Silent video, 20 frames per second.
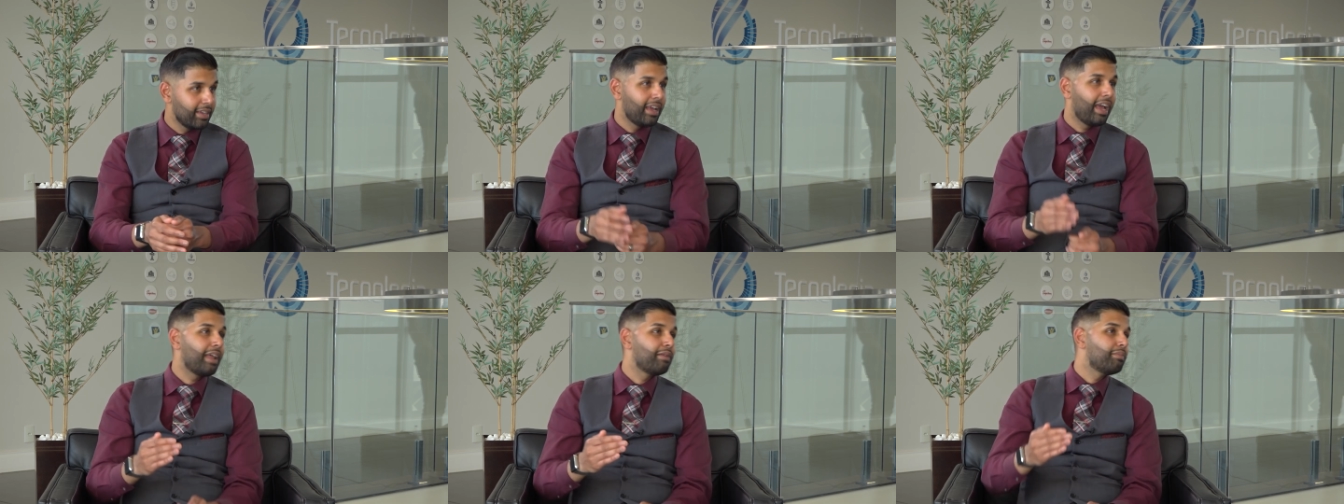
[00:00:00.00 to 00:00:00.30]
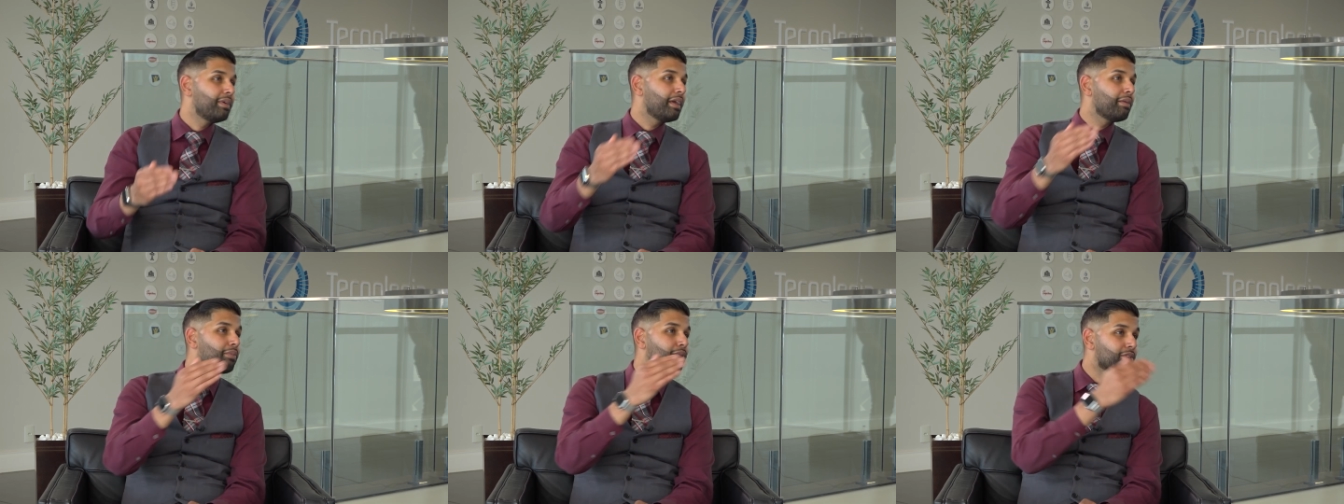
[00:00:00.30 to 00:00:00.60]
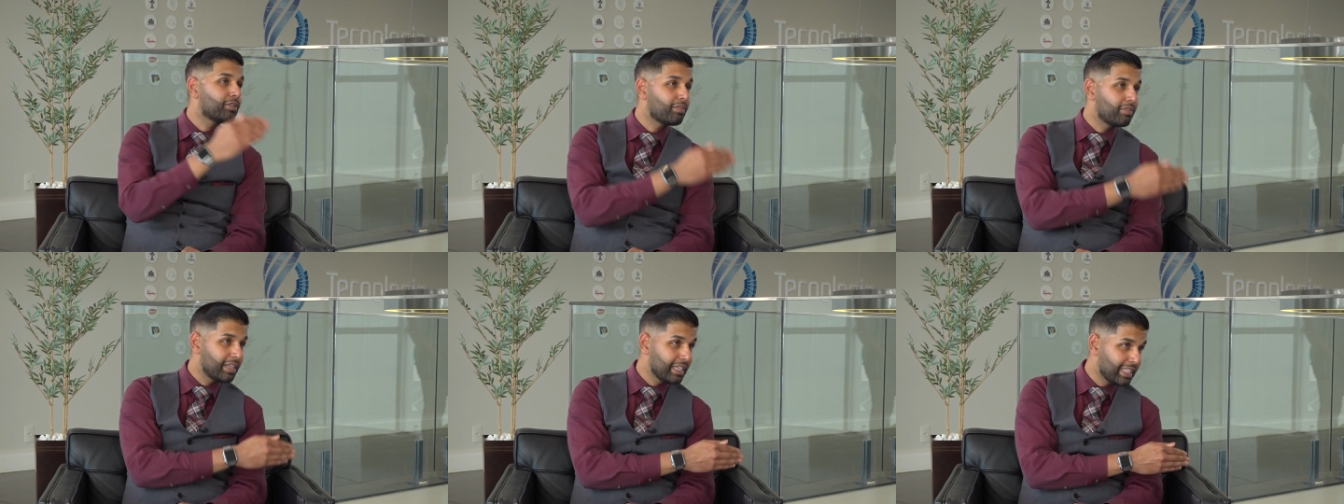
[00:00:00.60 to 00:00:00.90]
and be able
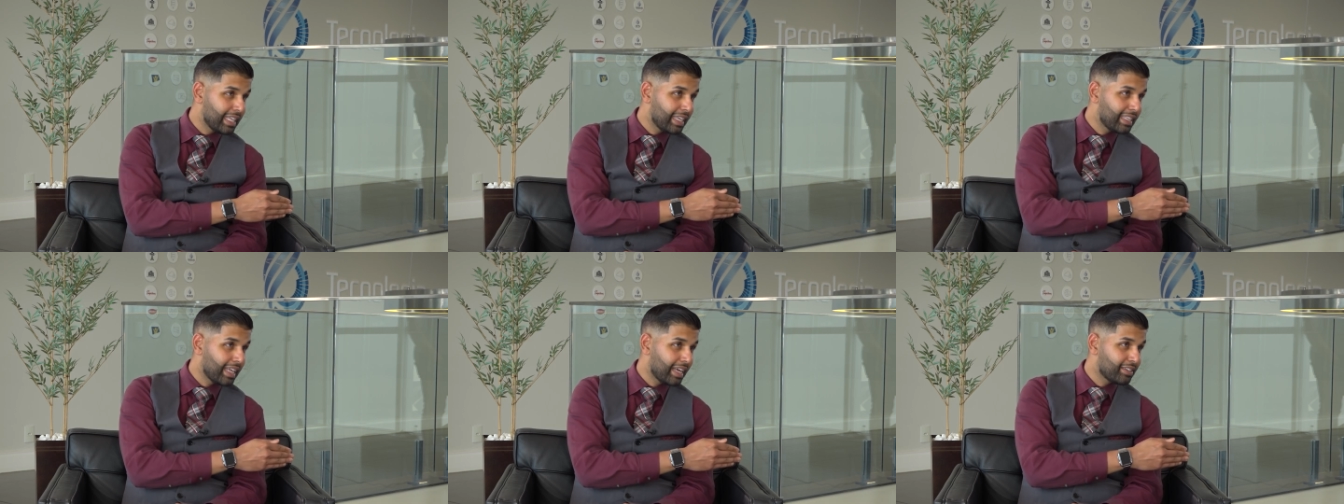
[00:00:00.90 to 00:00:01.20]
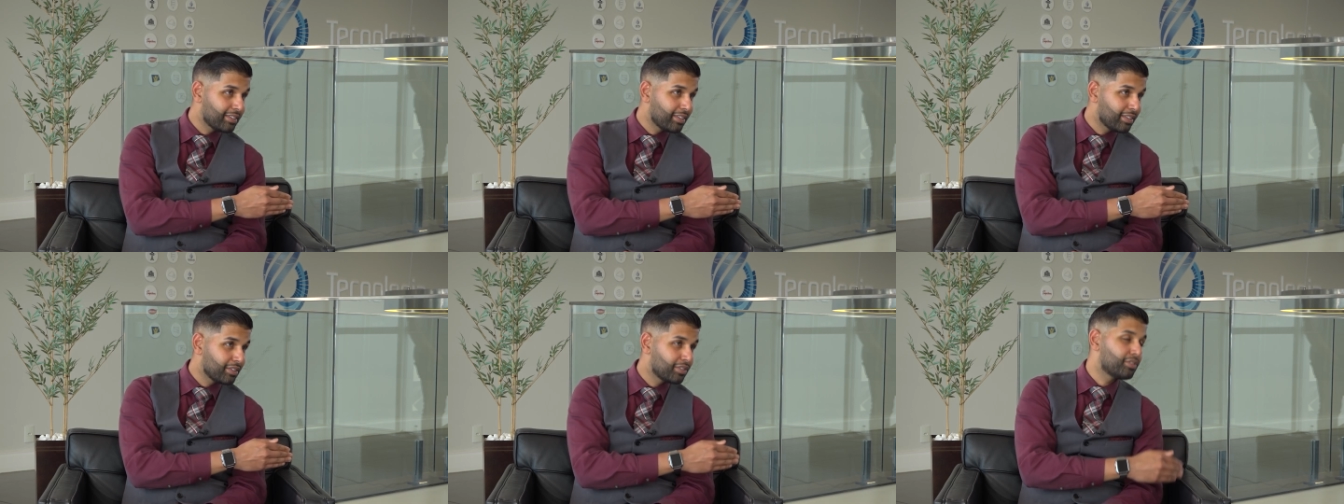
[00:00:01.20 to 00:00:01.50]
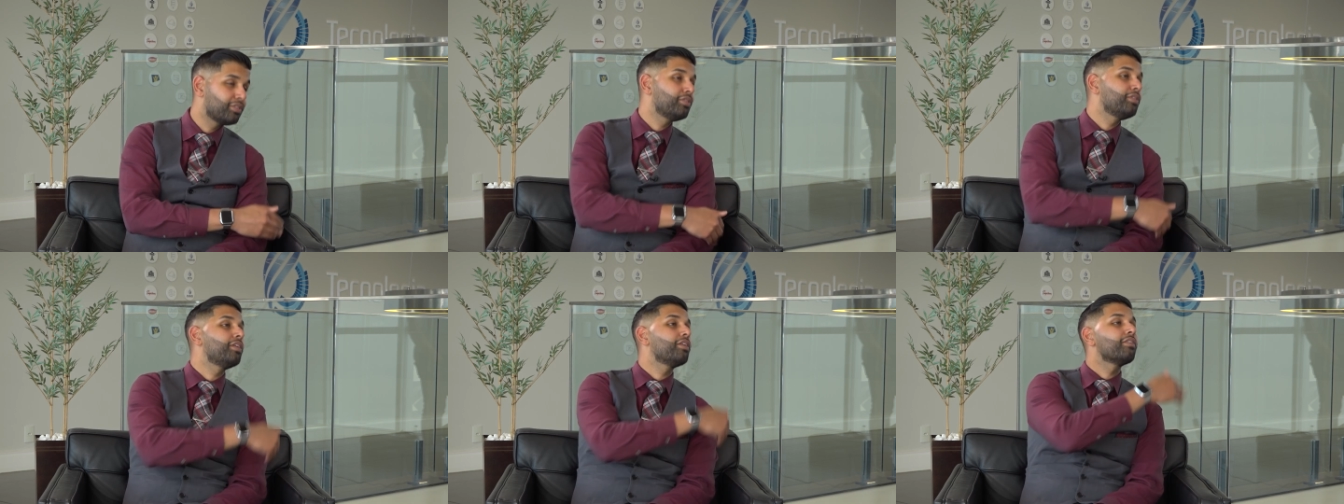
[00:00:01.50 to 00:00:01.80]
to relay that to the
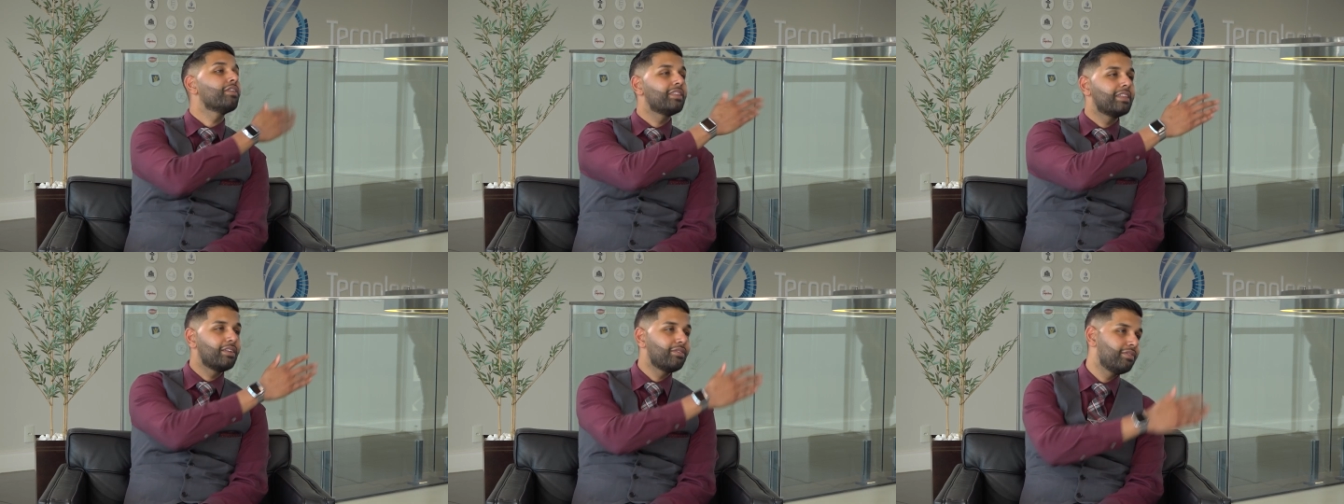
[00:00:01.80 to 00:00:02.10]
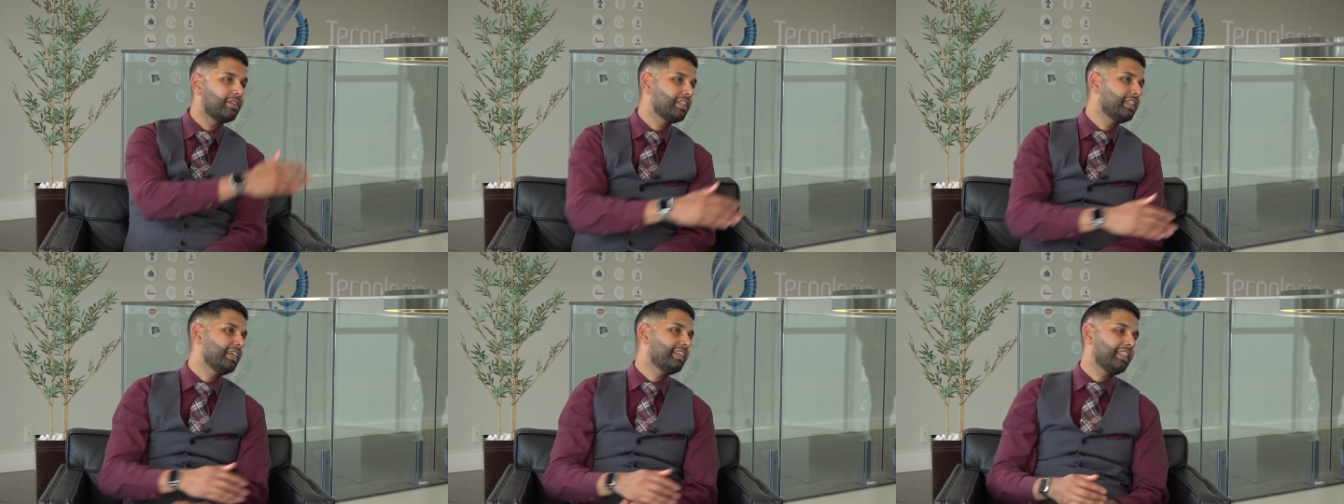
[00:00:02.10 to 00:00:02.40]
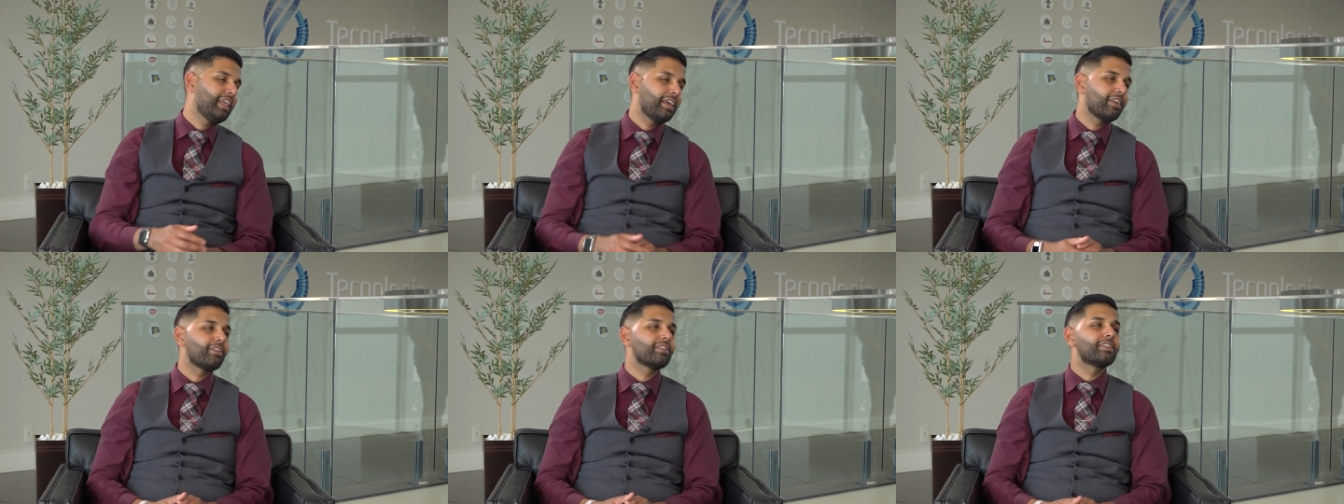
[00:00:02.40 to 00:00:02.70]
studio and then relay
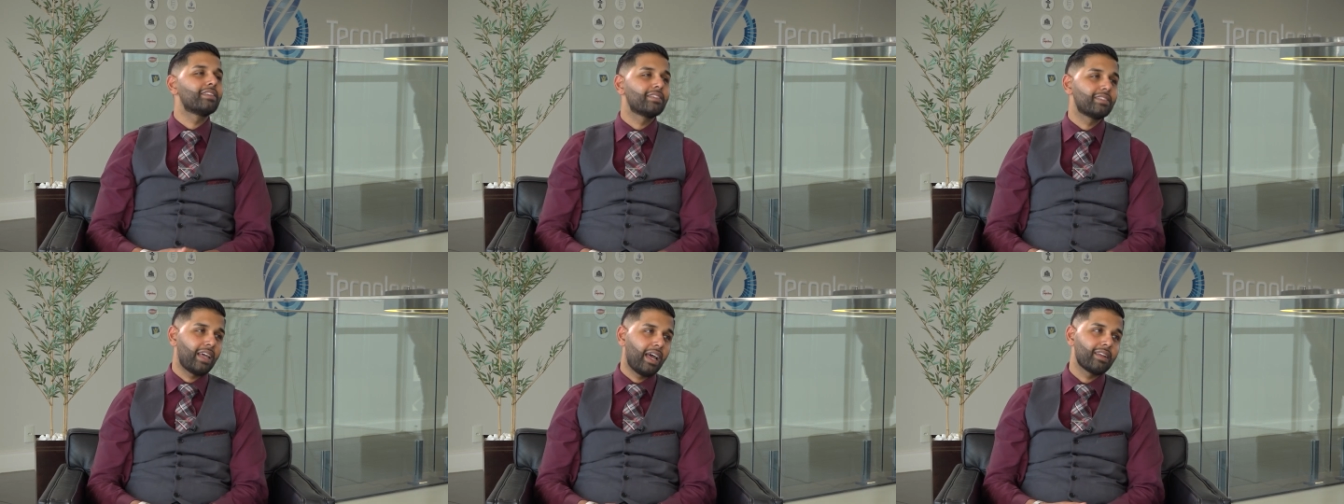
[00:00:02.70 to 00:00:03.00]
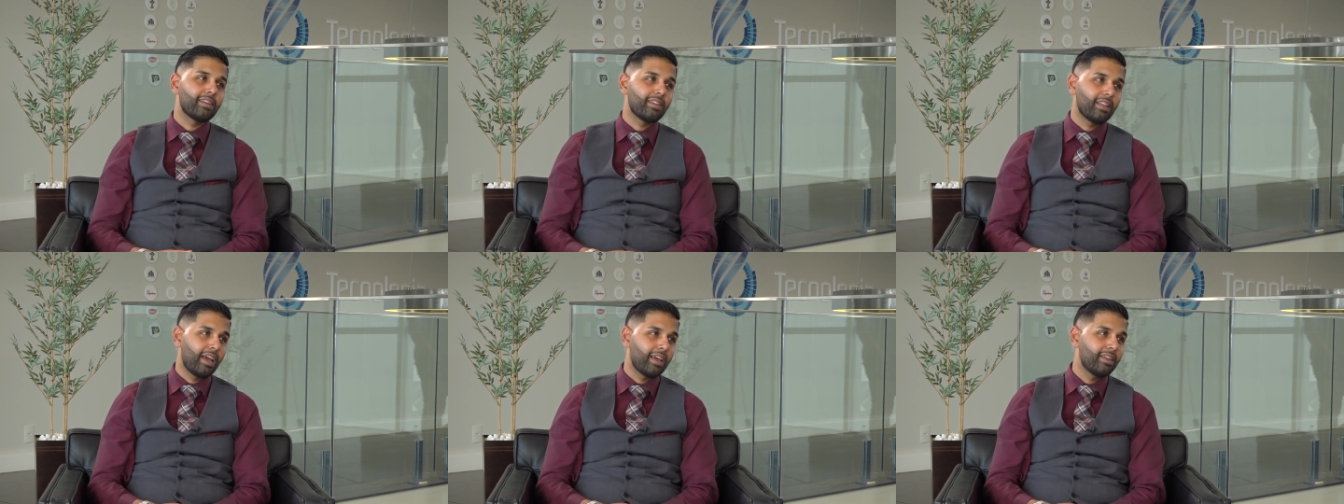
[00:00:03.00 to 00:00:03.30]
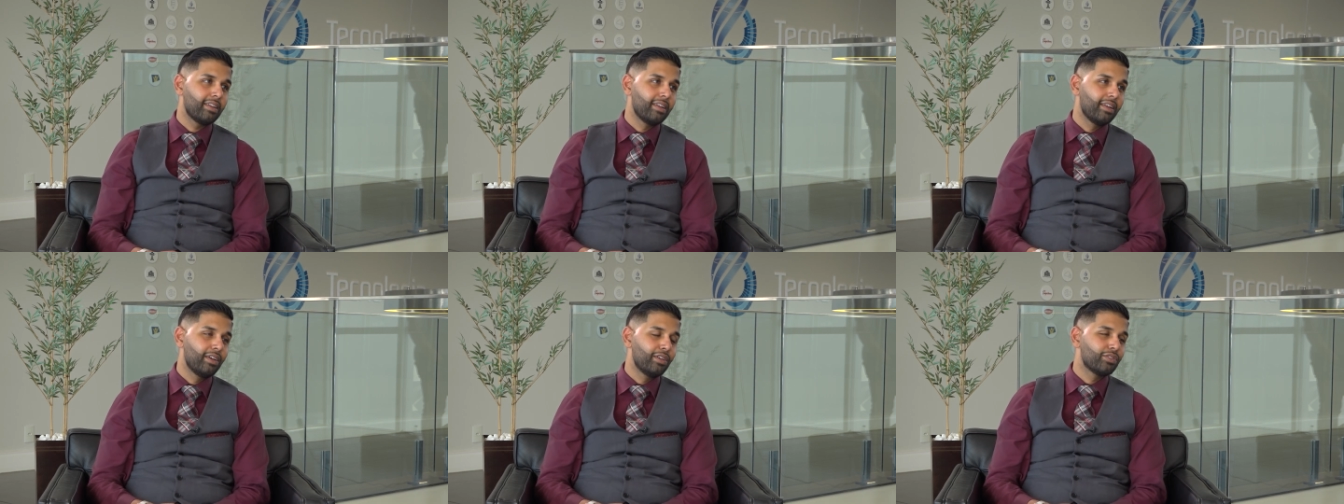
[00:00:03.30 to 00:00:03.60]
that on their satellite.